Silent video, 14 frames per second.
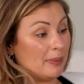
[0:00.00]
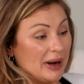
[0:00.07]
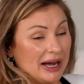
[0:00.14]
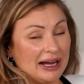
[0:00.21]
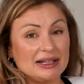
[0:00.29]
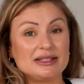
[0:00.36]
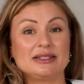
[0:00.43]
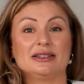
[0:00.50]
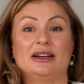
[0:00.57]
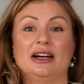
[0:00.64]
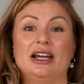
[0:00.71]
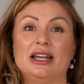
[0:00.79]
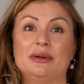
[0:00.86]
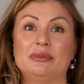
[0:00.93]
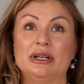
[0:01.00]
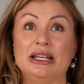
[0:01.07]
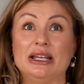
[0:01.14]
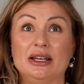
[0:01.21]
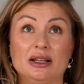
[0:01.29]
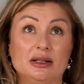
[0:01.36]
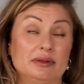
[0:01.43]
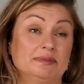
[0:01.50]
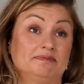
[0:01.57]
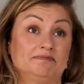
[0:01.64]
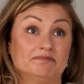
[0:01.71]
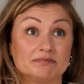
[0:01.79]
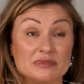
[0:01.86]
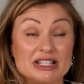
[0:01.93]
but I'm in
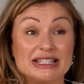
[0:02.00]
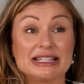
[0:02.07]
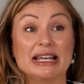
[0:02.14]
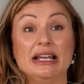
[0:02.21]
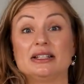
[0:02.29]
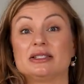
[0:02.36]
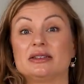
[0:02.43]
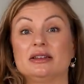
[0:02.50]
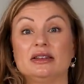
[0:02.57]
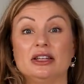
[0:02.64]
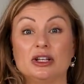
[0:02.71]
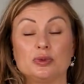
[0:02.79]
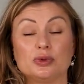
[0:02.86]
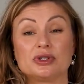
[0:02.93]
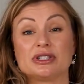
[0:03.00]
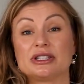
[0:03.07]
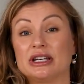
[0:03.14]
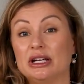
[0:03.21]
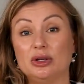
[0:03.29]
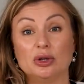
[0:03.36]
state that would say